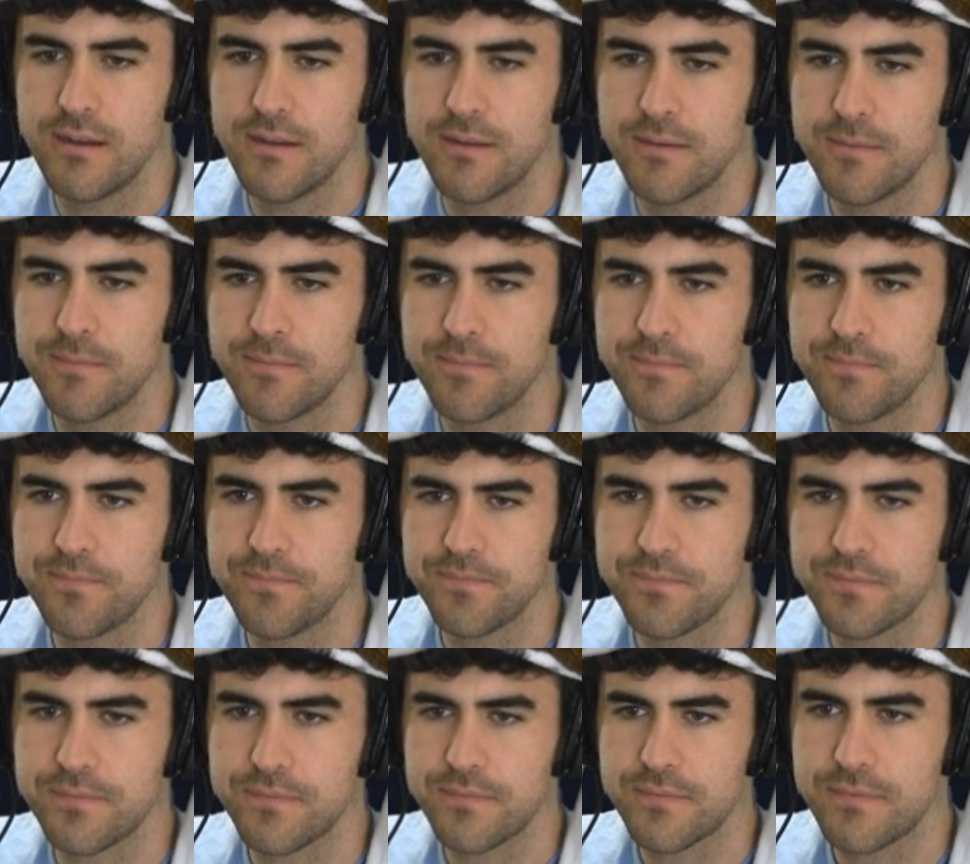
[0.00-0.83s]

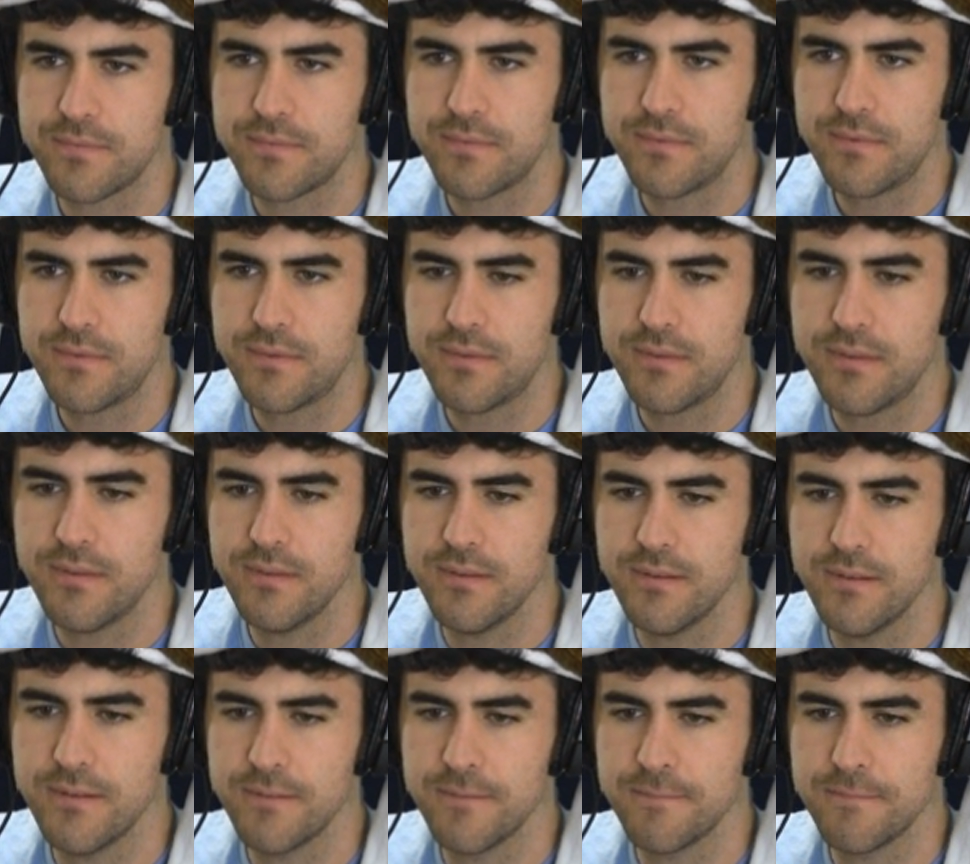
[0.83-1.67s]

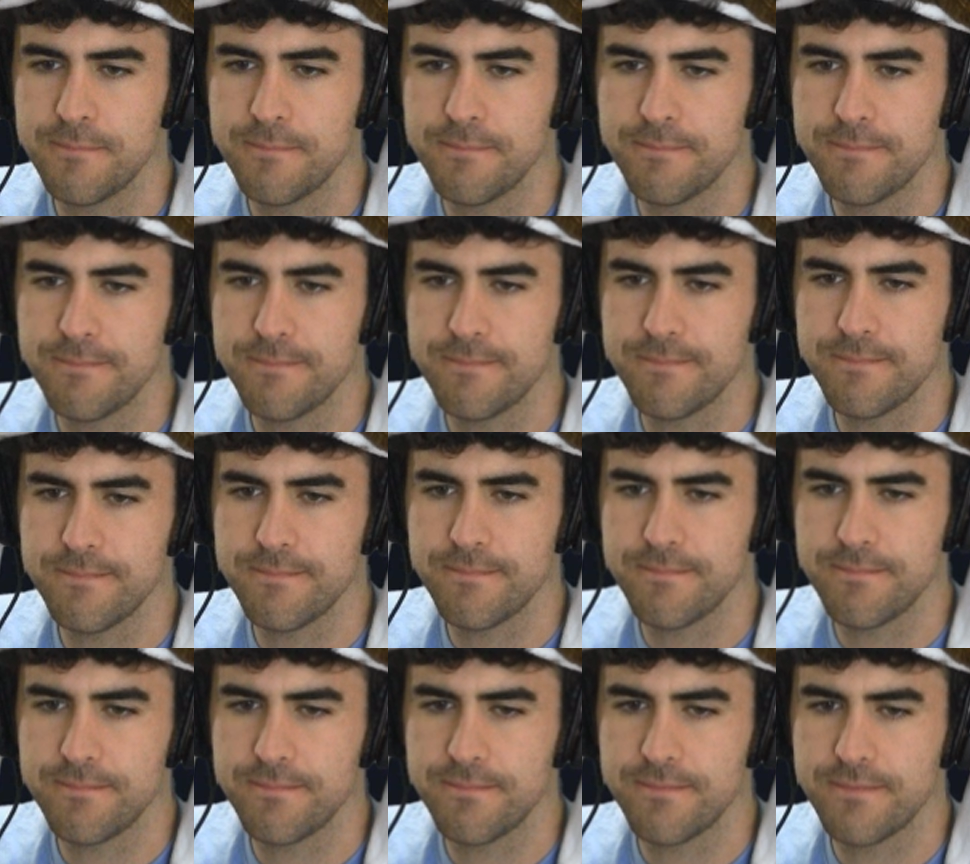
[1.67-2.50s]

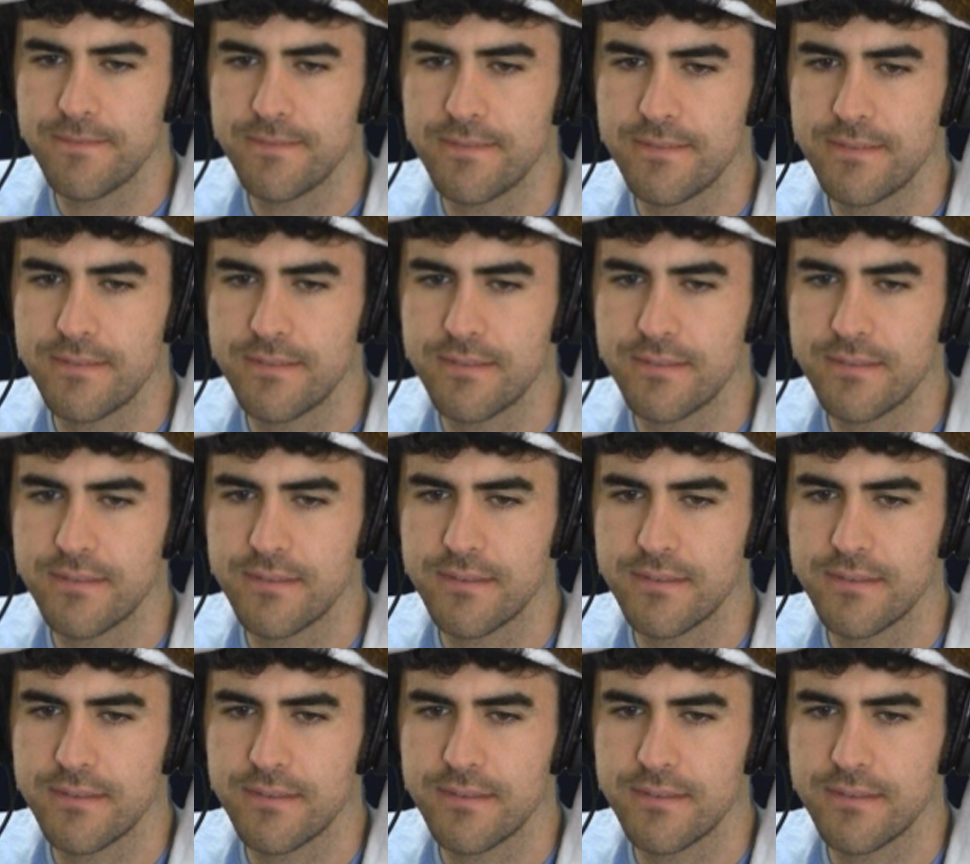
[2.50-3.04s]
Nobody speaks.